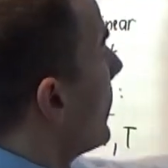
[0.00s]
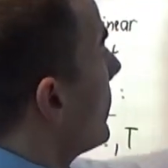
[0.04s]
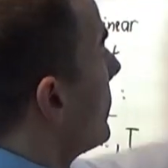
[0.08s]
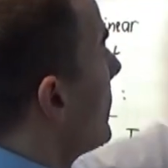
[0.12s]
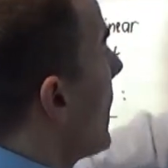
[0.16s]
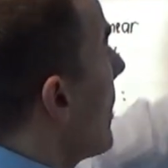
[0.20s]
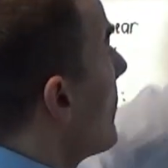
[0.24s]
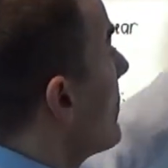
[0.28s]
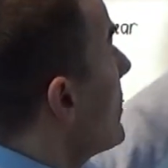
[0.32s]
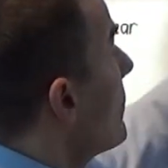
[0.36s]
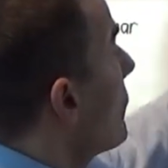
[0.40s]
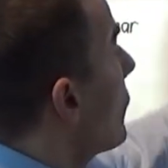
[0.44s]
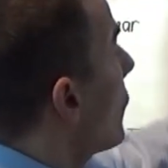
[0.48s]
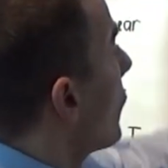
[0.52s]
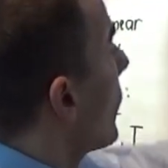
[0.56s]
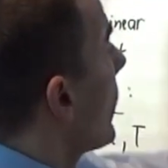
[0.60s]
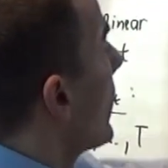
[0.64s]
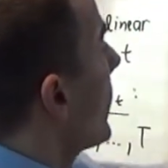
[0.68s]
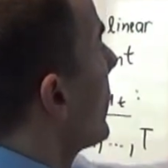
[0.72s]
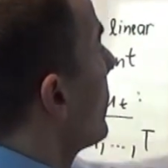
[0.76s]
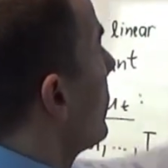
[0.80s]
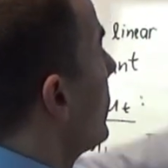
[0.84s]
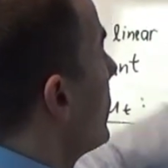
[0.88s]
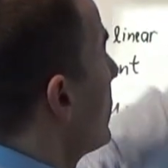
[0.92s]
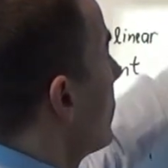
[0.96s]
dummy
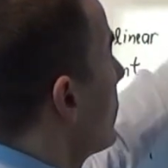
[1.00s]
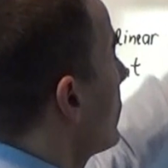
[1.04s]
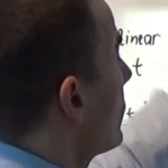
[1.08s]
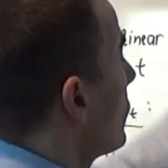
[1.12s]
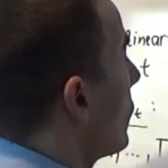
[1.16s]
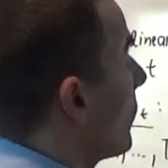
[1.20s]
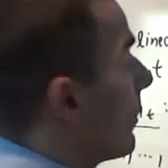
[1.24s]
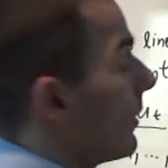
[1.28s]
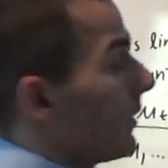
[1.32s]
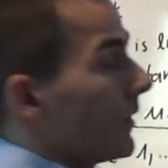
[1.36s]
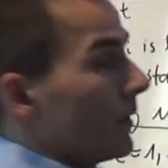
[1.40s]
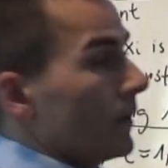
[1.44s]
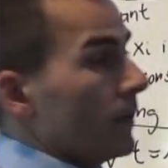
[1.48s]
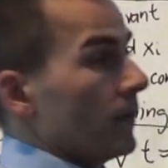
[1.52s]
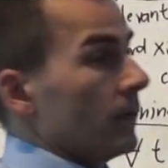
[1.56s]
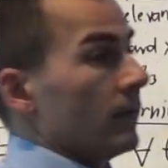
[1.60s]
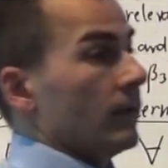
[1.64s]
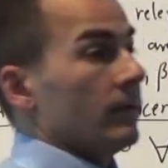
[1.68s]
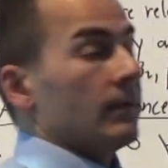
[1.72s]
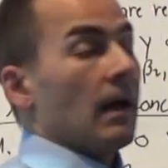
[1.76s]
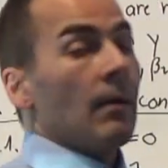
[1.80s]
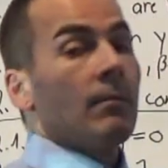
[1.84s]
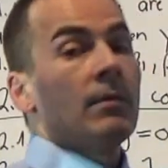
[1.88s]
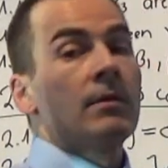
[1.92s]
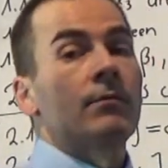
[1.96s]
variables or a
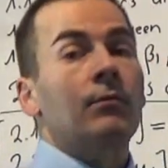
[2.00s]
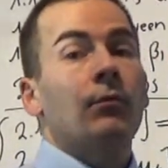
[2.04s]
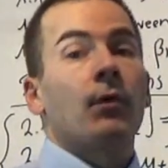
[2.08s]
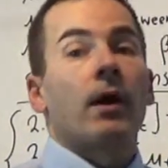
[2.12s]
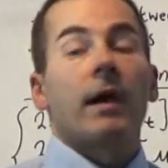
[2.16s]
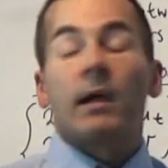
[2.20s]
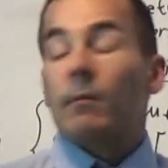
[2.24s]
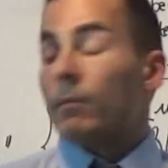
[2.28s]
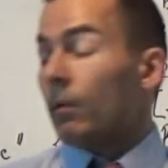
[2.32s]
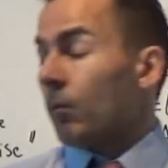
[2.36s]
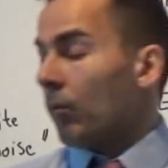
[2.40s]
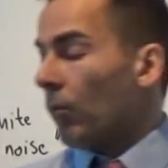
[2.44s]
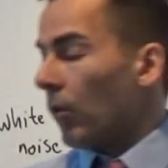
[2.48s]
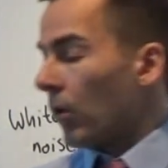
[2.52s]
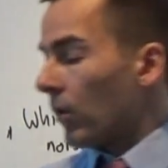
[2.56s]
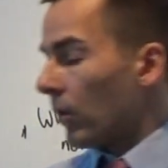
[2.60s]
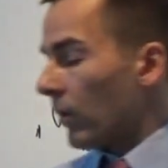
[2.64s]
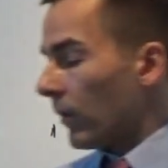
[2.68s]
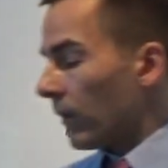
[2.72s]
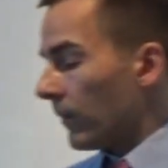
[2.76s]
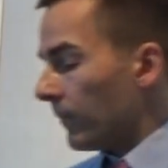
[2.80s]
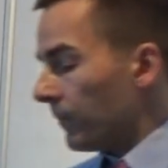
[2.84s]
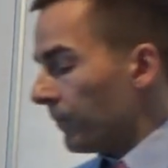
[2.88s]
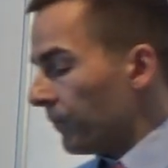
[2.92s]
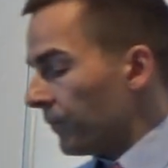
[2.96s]
dummy variable
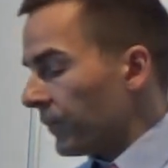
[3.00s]
model,